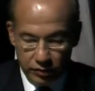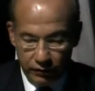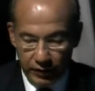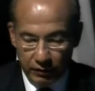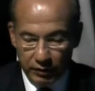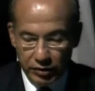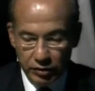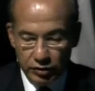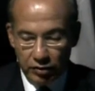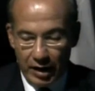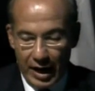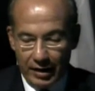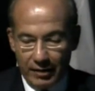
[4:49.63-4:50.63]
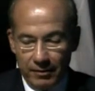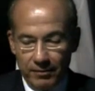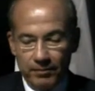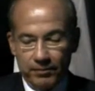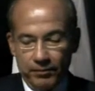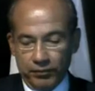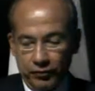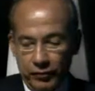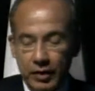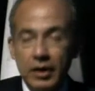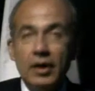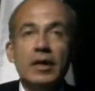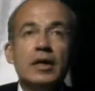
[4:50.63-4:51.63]
to be with you tonight
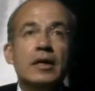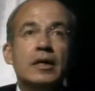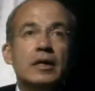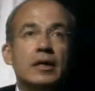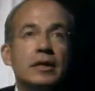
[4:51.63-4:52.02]
in